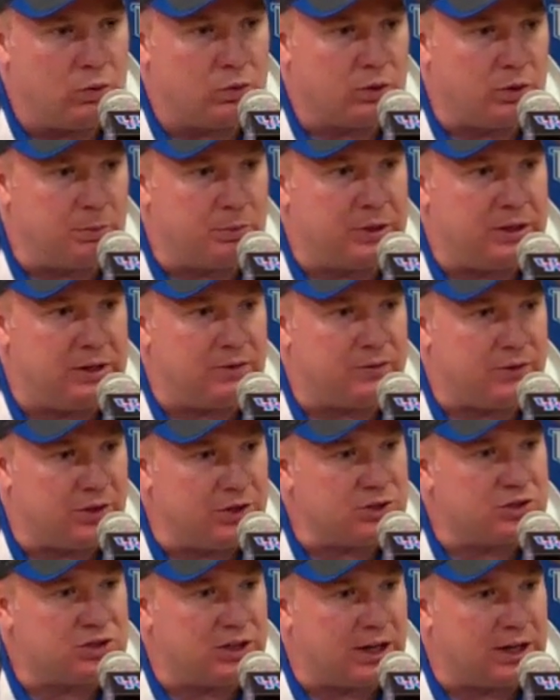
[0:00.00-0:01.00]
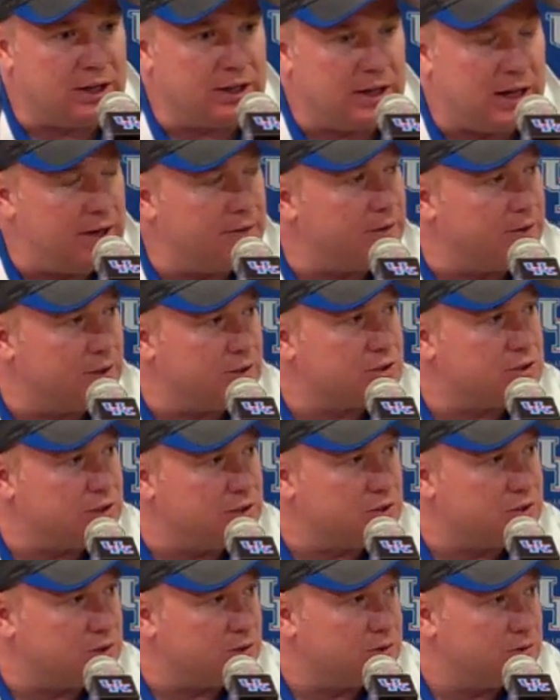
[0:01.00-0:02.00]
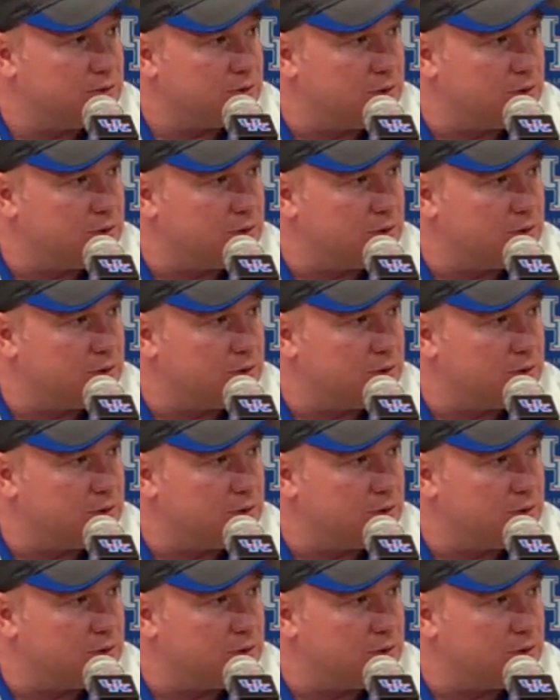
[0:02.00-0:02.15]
compete for the second half of this season.